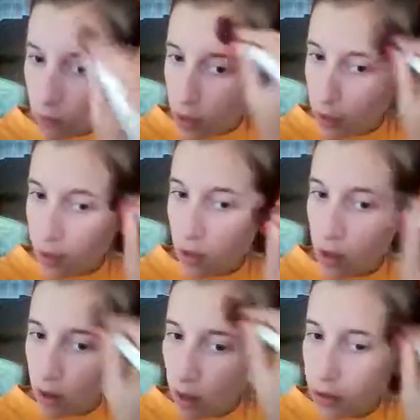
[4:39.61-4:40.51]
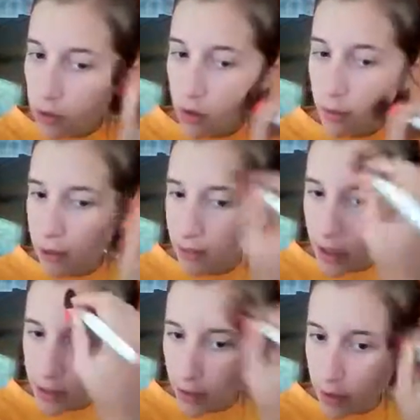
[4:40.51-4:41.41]
I'm going to contour my
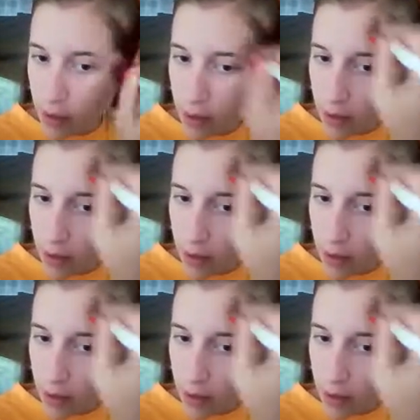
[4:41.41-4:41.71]
face with it.